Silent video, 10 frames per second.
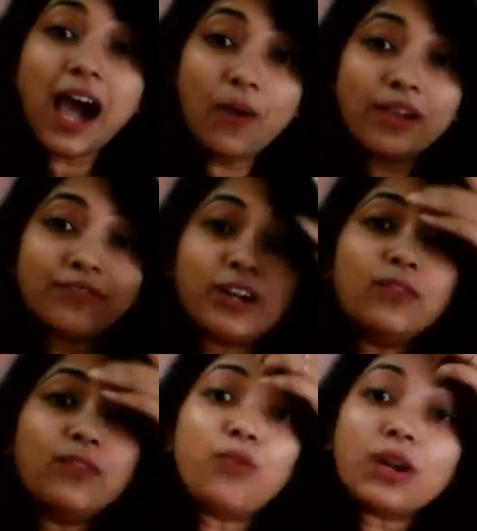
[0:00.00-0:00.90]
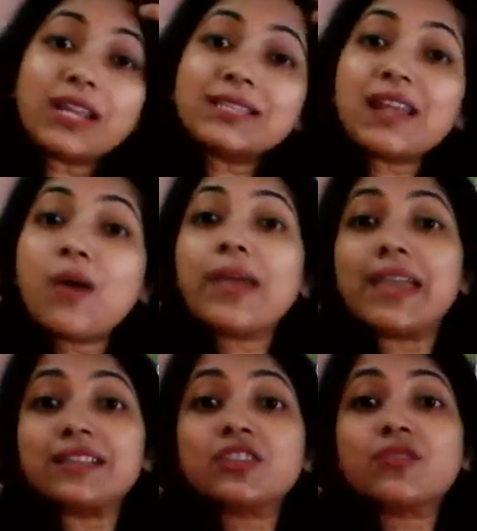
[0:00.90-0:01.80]
However, what is
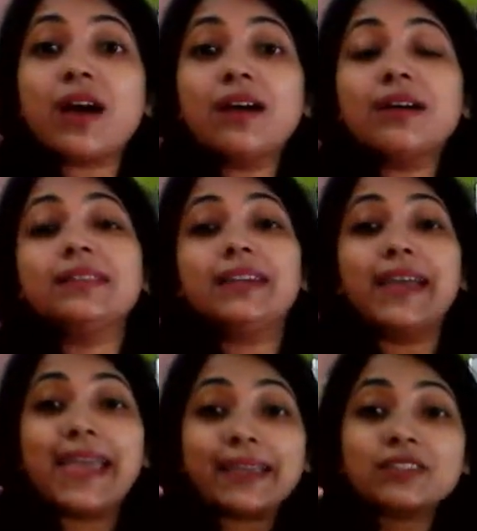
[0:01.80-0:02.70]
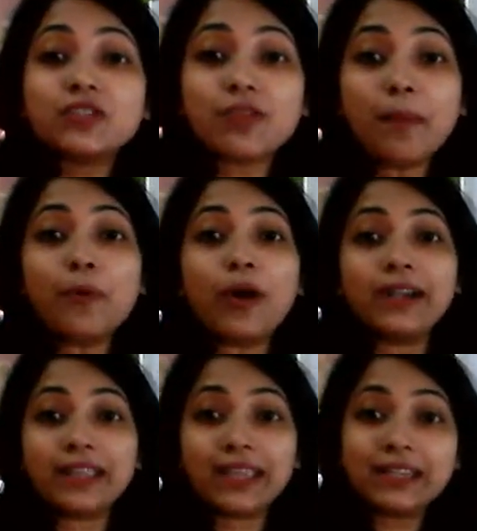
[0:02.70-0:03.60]
now extra? The extra
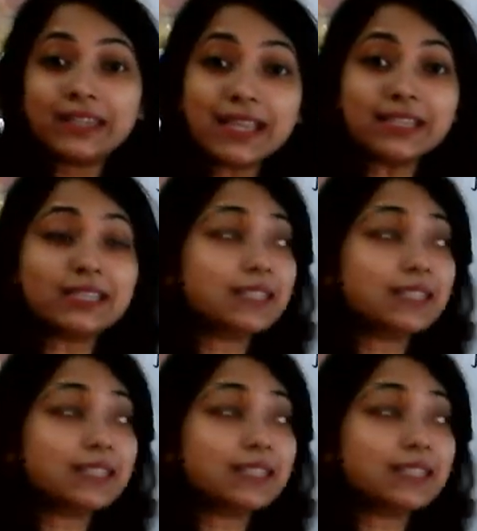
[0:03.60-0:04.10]
point in